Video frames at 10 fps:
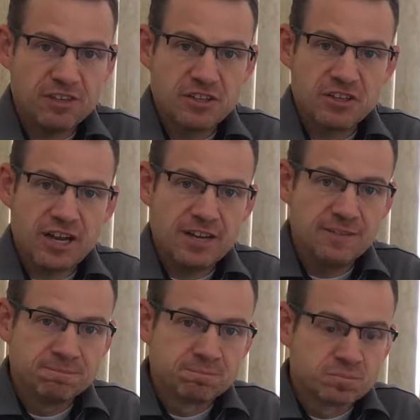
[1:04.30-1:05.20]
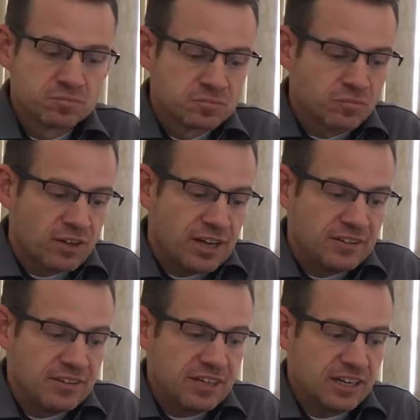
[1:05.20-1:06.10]
in their head, and then
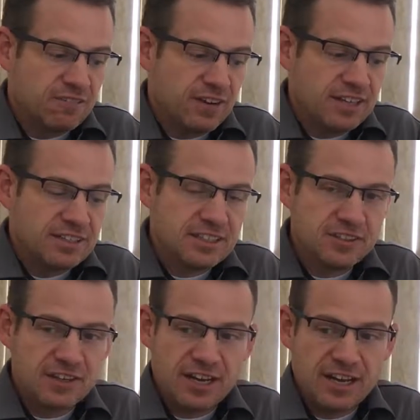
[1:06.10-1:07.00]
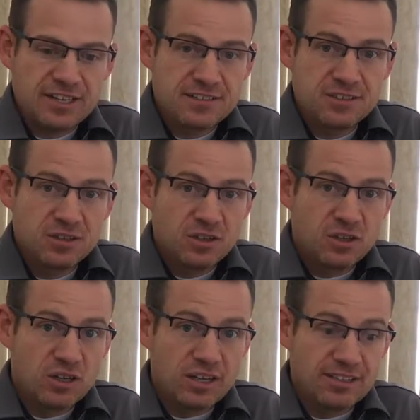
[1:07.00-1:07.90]
they got to find in their hand
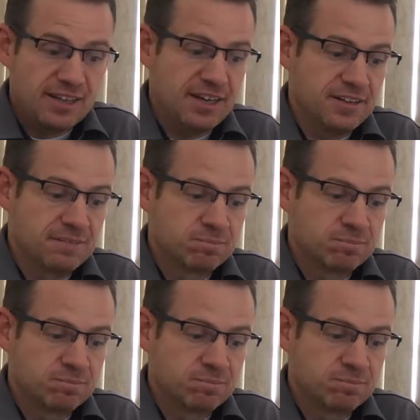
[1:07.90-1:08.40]
a 10,